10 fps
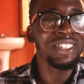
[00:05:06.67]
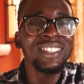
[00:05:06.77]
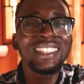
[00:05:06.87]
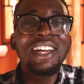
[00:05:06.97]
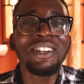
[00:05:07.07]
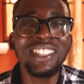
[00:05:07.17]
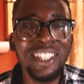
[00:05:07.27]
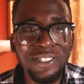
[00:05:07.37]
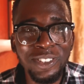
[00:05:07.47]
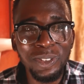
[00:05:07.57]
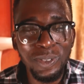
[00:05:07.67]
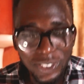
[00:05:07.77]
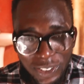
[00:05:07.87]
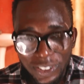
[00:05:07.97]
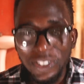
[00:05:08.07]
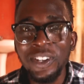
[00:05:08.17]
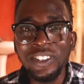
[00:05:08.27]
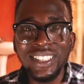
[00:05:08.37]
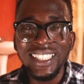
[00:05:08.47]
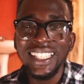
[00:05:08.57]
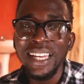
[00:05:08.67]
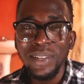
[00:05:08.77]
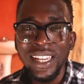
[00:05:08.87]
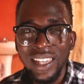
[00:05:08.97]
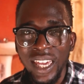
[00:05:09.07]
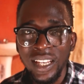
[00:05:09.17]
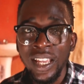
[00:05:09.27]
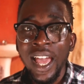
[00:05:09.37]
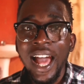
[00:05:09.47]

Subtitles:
just tell yourself the truth, you're not gonna see them again.